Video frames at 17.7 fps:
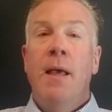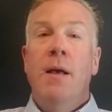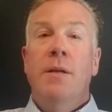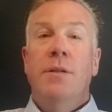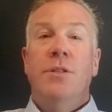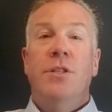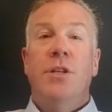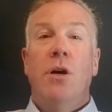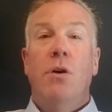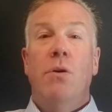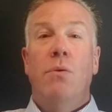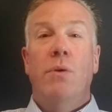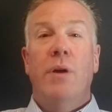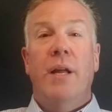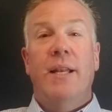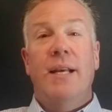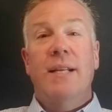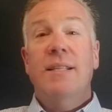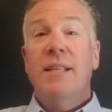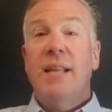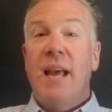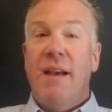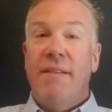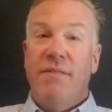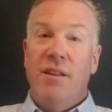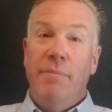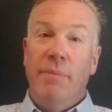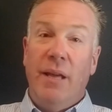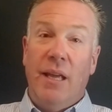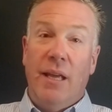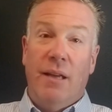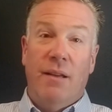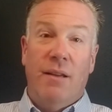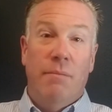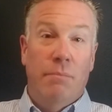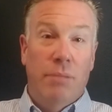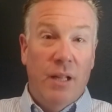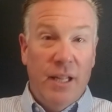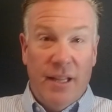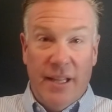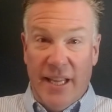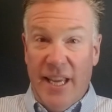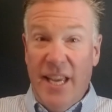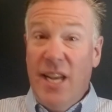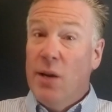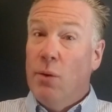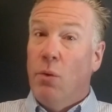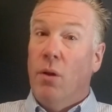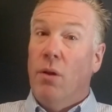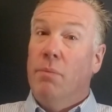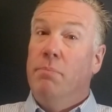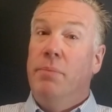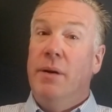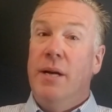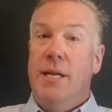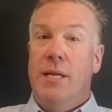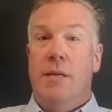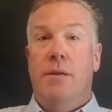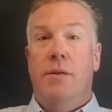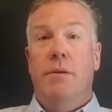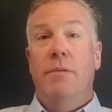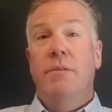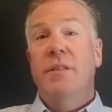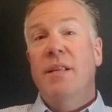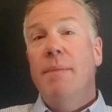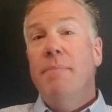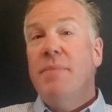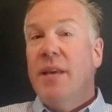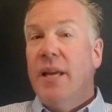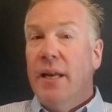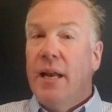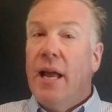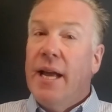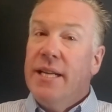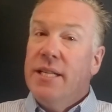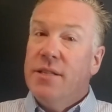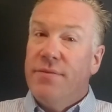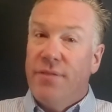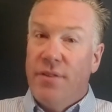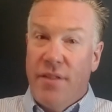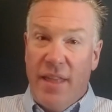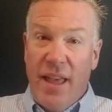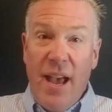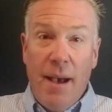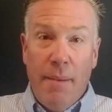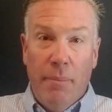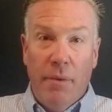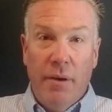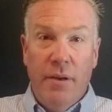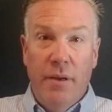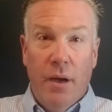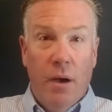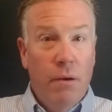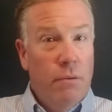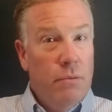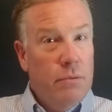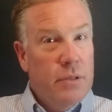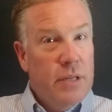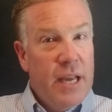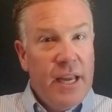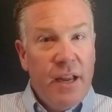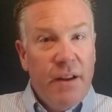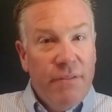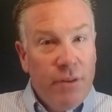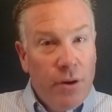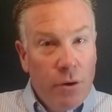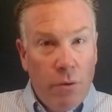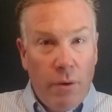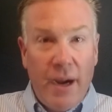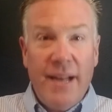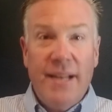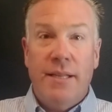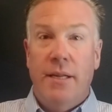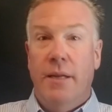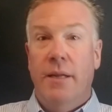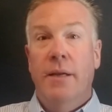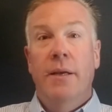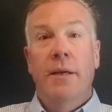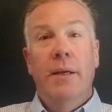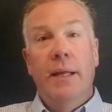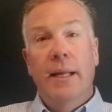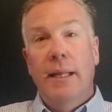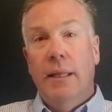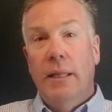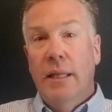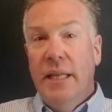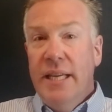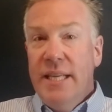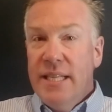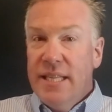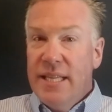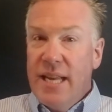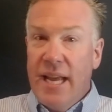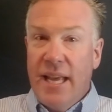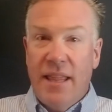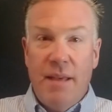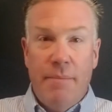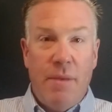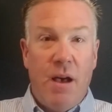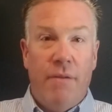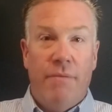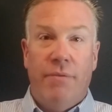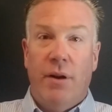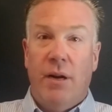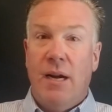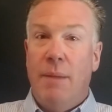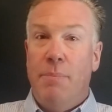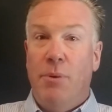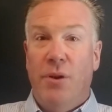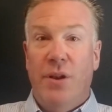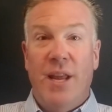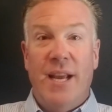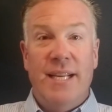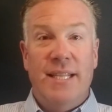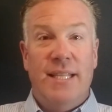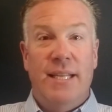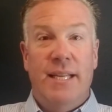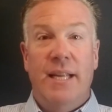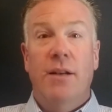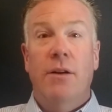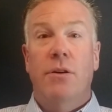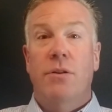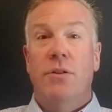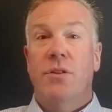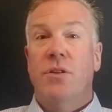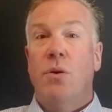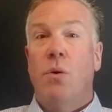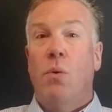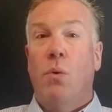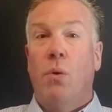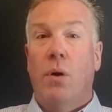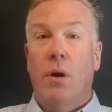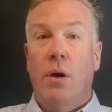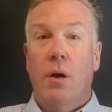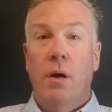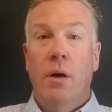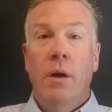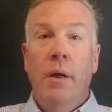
So it doesn't have to be completely equal, but do something nice for them. Don't take it for granted. At least take them out for a couple nice dinners or